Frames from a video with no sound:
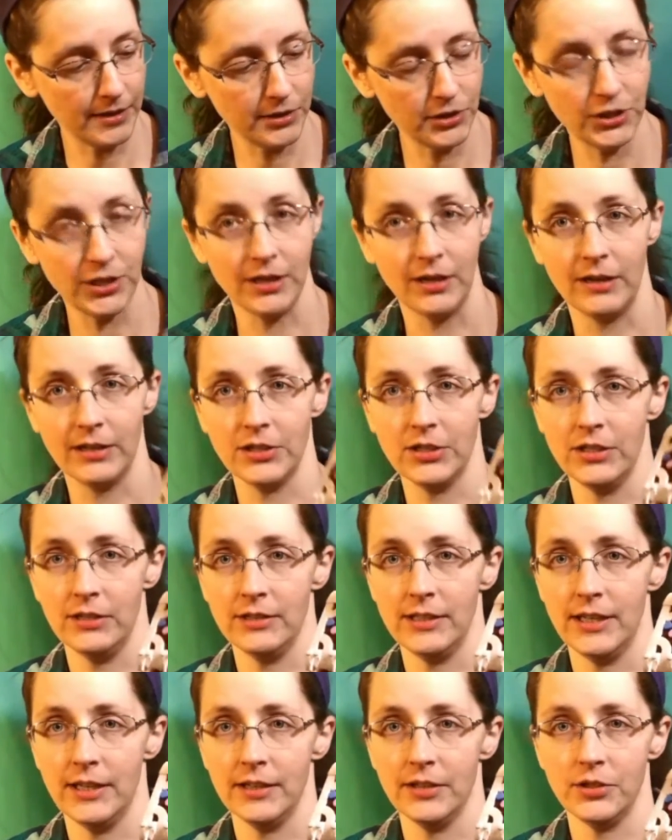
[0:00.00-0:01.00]
the chair, actually I'll
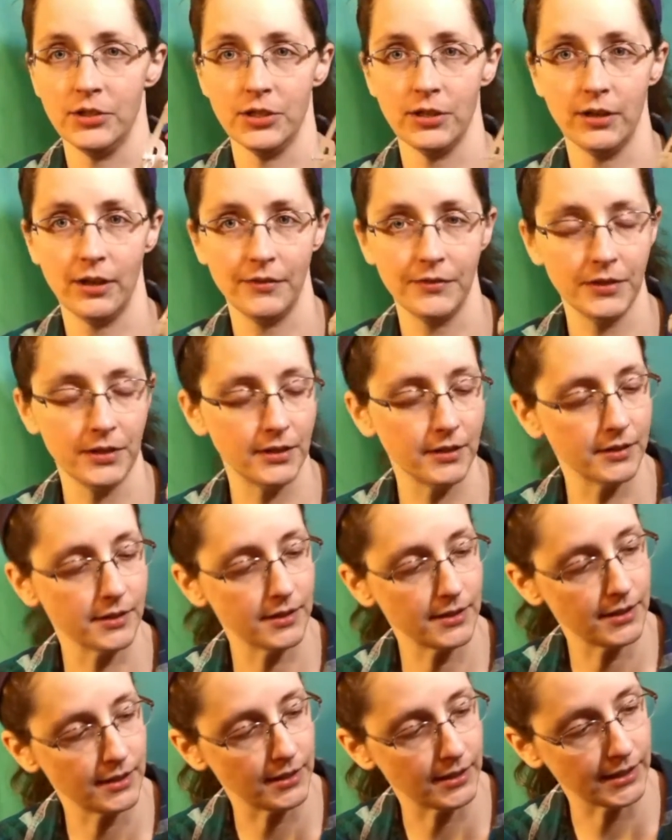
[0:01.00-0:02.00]
take the chair off so you can
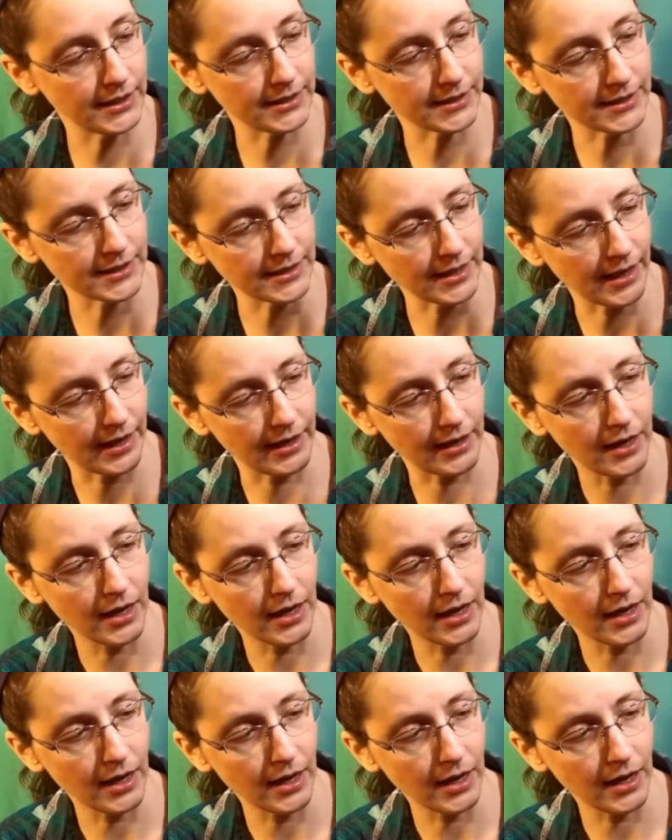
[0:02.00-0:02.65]
see inside.